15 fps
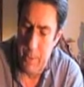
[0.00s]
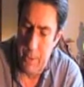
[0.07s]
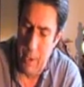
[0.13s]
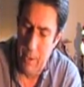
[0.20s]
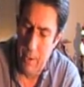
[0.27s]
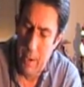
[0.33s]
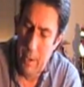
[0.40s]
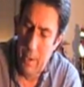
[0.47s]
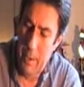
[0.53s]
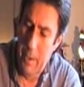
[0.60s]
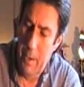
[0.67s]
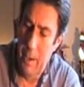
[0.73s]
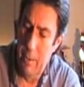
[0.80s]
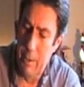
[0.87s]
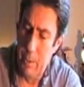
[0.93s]
So
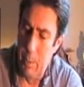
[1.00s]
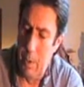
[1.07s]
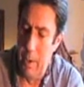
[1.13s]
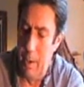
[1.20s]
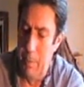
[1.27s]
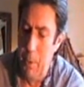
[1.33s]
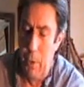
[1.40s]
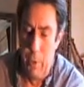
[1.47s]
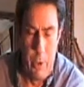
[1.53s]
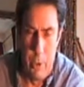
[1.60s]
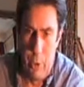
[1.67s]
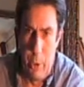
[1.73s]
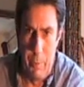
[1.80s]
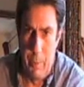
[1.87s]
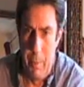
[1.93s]
here is one. I'm not going
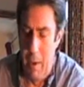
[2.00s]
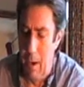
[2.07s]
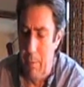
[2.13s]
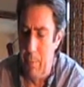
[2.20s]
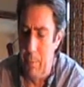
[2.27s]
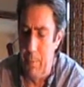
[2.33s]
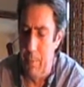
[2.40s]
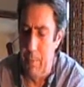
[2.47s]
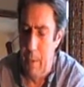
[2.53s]
to chop them up.